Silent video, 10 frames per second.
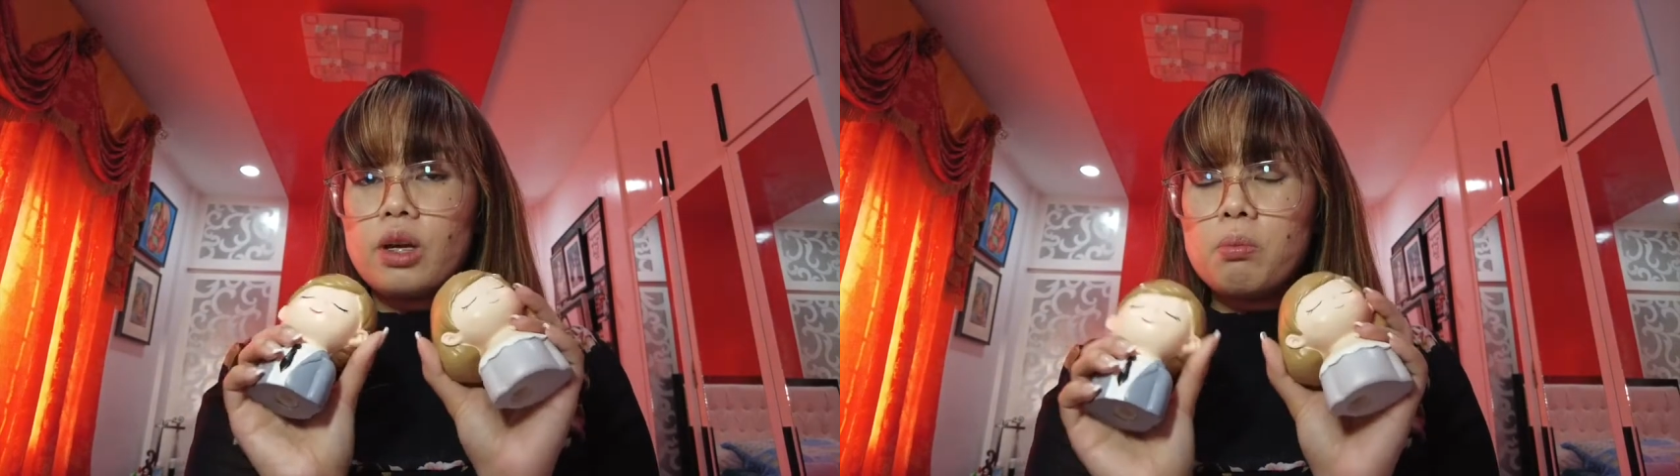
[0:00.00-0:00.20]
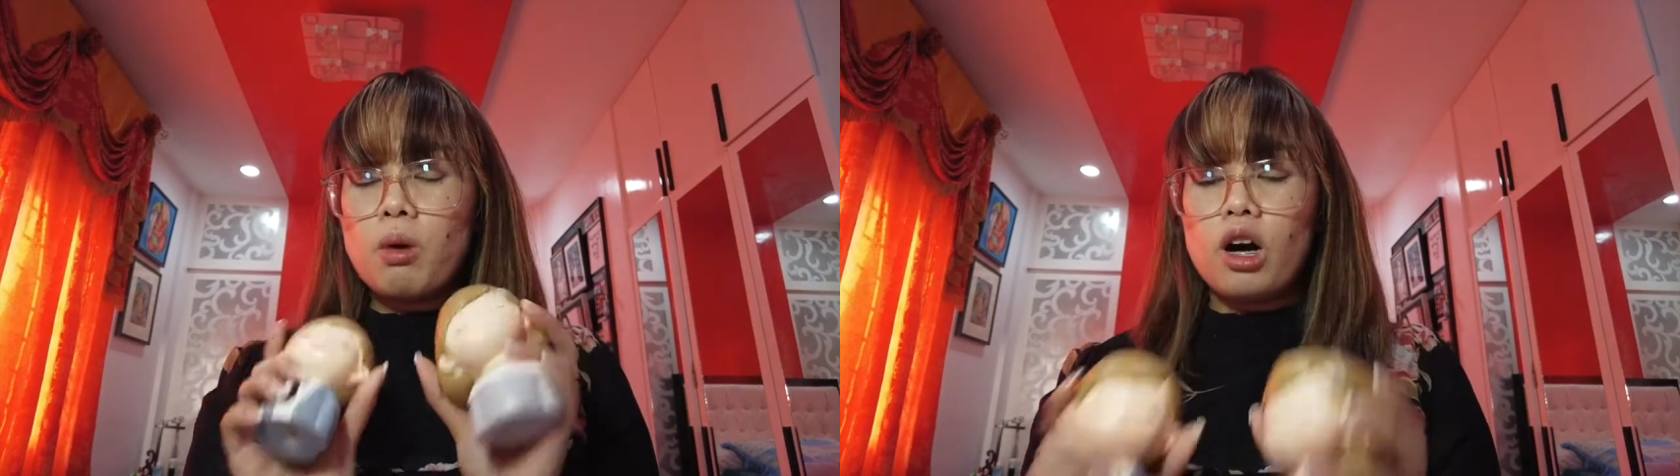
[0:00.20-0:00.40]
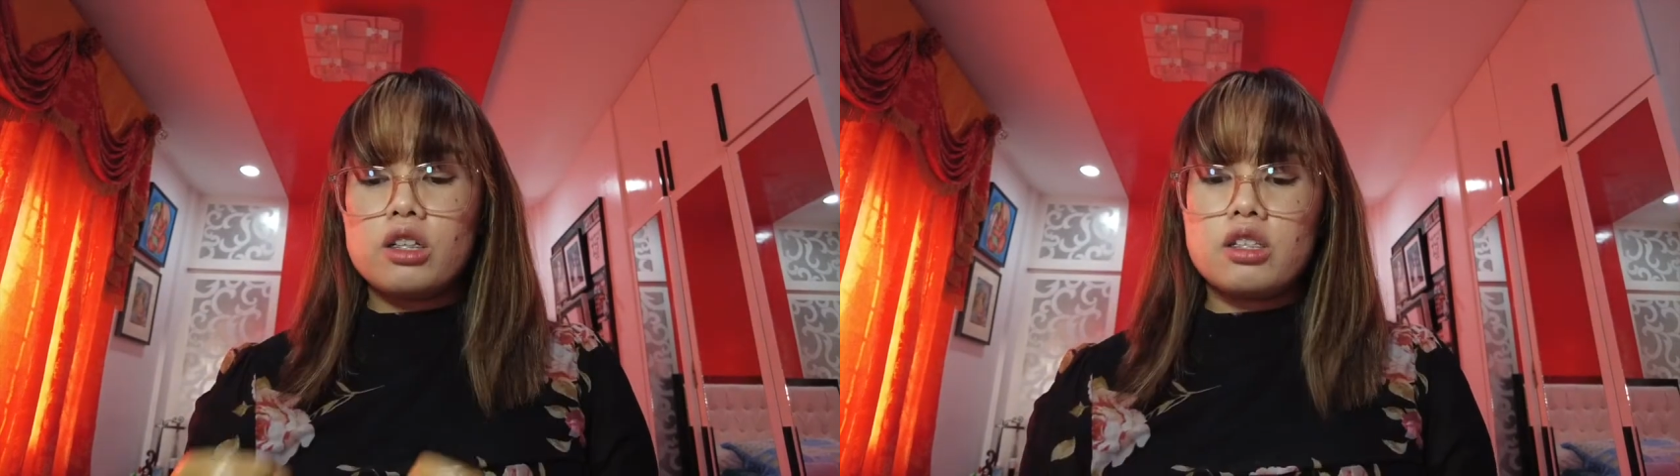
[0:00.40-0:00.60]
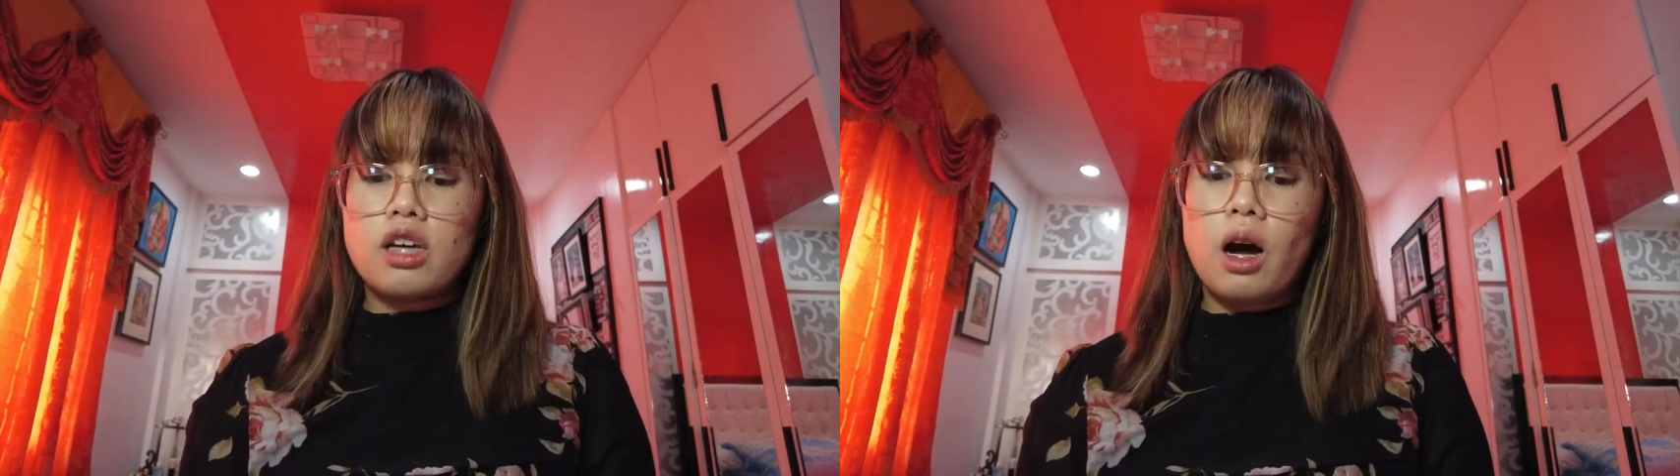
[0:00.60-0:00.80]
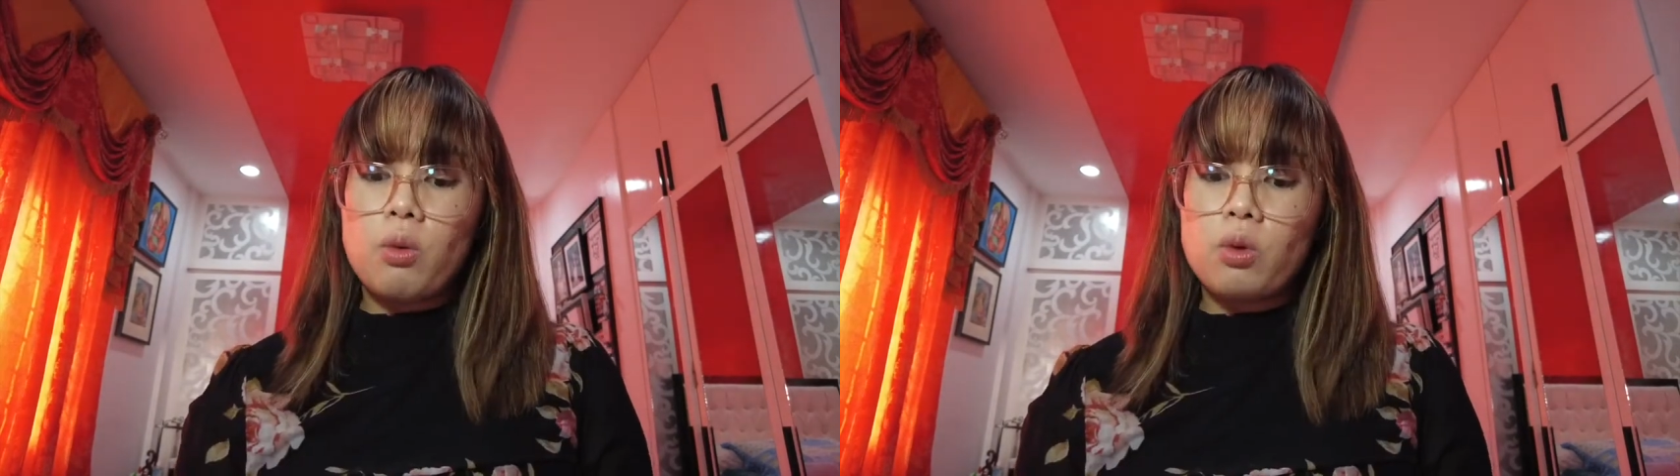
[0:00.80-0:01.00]
pots,
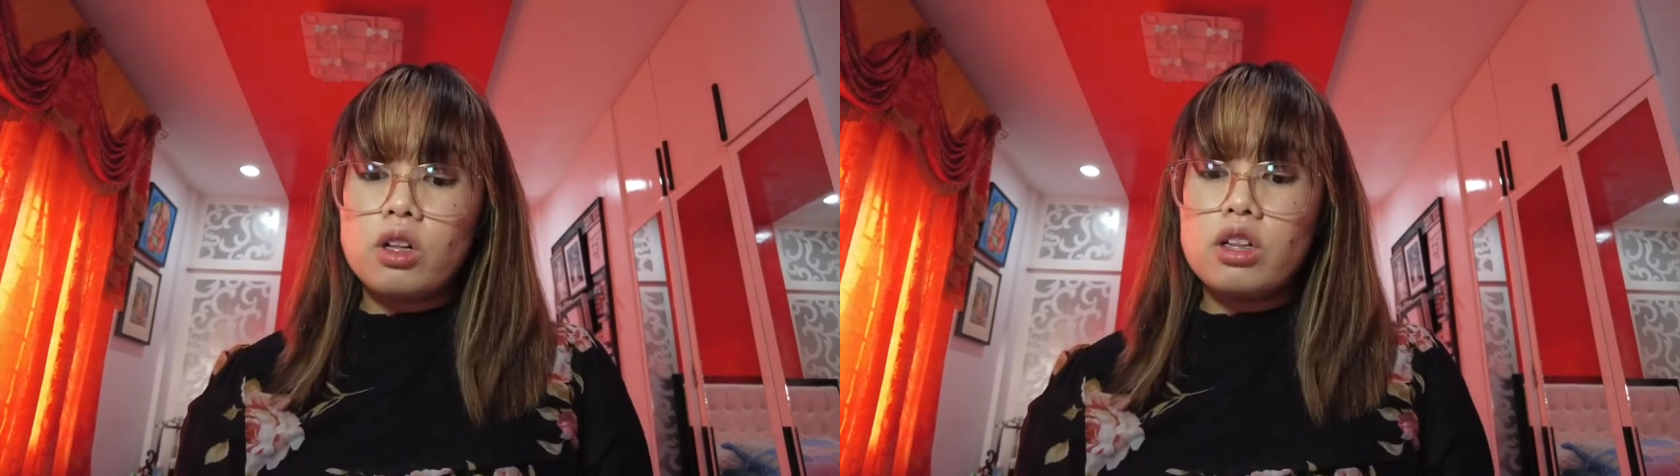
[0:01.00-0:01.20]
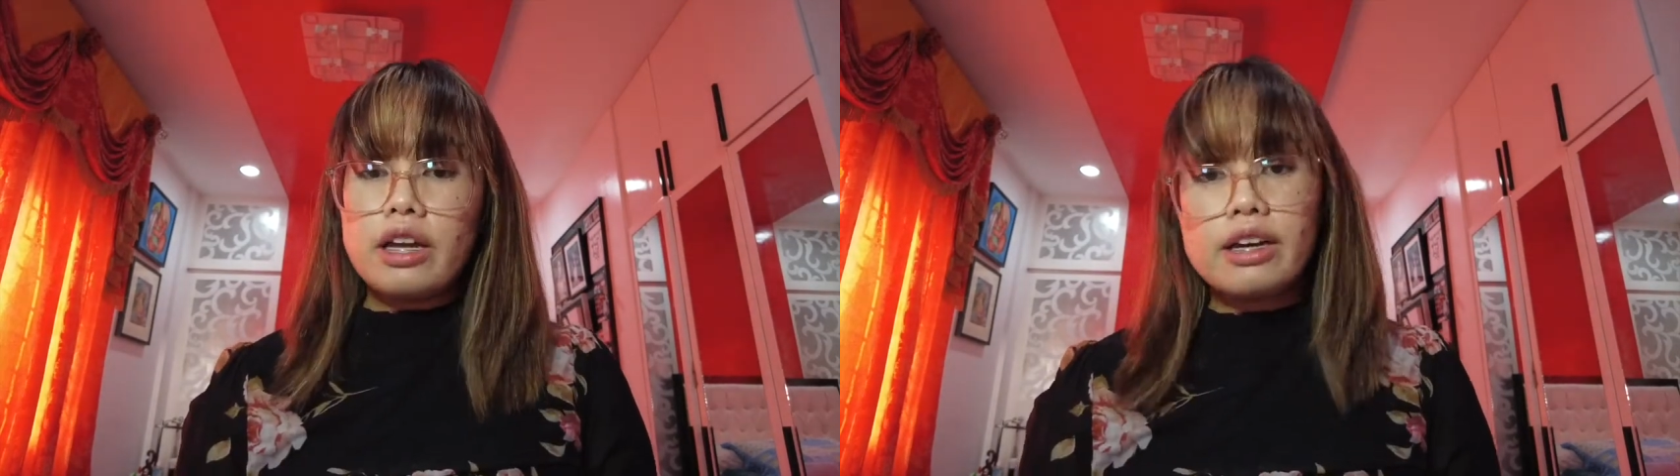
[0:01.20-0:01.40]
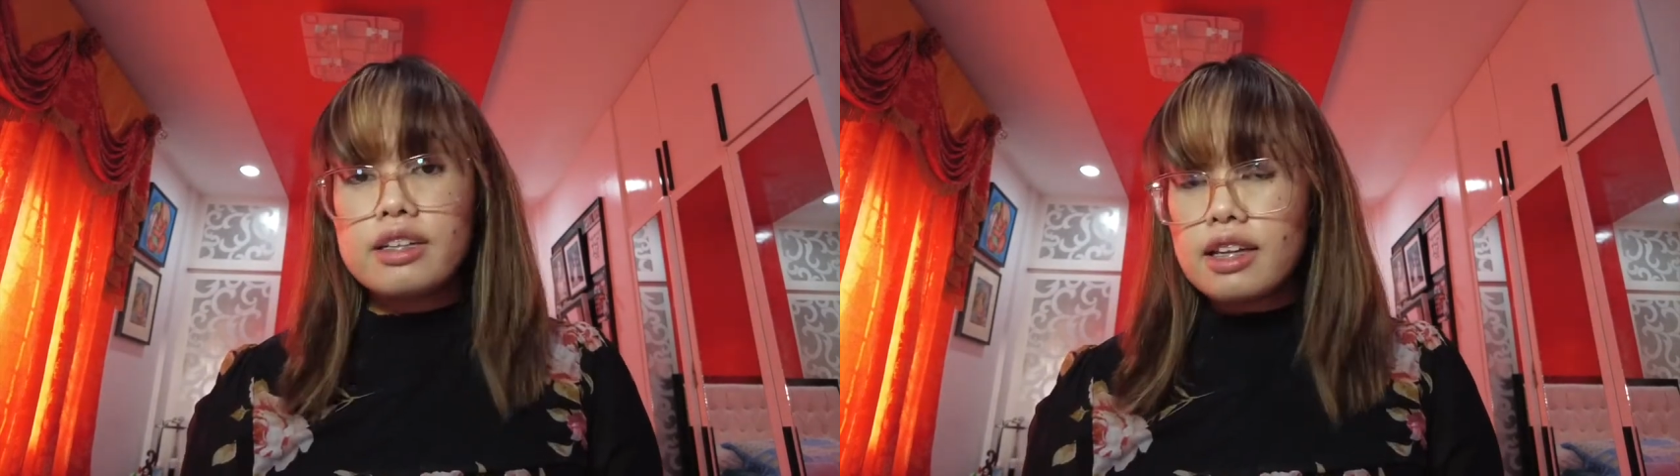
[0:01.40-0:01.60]
I will link